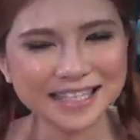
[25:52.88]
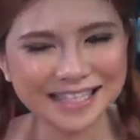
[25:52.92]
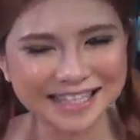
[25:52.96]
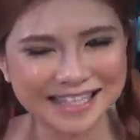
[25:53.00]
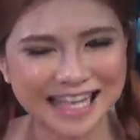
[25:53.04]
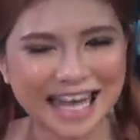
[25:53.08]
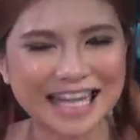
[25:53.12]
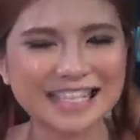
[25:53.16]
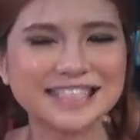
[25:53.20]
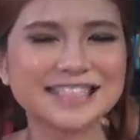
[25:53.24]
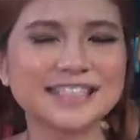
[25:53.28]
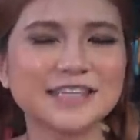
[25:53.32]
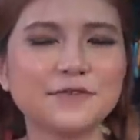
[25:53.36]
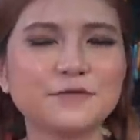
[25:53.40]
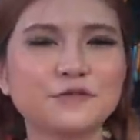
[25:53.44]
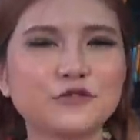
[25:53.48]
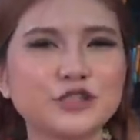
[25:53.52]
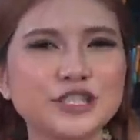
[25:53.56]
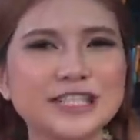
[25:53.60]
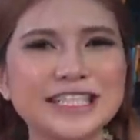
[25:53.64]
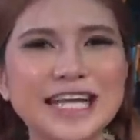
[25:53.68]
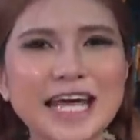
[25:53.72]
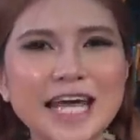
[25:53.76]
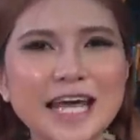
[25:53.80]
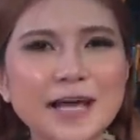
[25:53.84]
That's it for
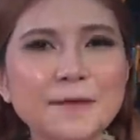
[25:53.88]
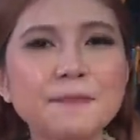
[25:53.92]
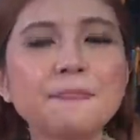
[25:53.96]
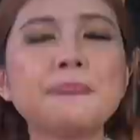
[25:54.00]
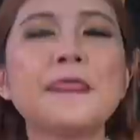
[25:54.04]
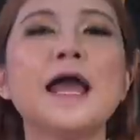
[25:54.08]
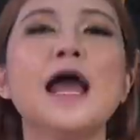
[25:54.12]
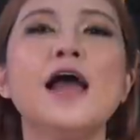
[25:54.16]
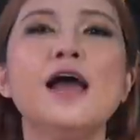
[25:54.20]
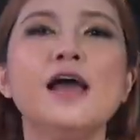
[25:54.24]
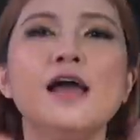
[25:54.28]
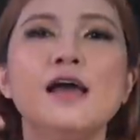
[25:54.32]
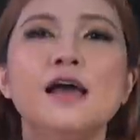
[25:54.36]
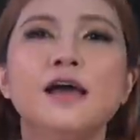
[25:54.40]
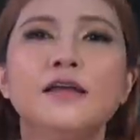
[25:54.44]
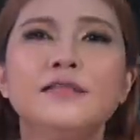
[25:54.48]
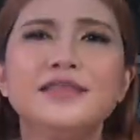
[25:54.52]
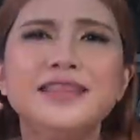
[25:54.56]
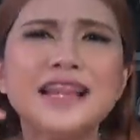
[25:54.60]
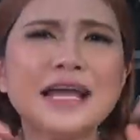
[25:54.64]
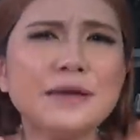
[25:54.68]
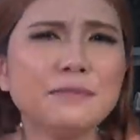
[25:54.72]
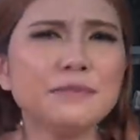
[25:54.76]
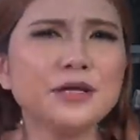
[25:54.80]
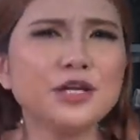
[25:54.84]
today.
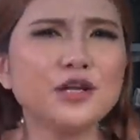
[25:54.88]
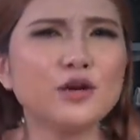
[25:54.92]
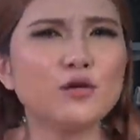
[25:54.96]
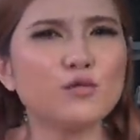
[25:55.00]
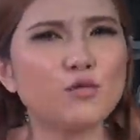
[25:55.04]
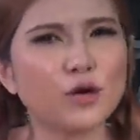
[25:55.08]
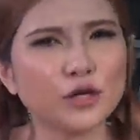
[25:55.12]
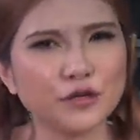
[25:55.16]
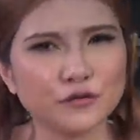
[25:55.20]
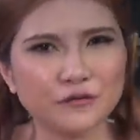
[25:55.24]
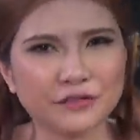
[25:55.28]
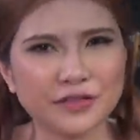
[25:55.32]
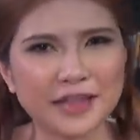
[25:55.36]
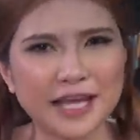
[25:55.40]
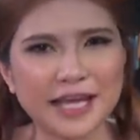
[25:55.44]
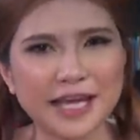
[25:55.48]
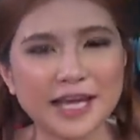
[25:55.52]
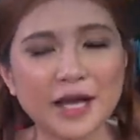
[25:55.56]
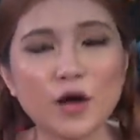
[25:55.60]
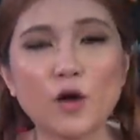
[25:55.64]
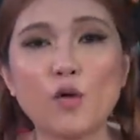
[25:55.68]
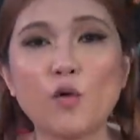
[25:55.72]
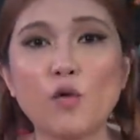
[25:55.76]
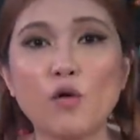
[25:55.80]
Let me know what you think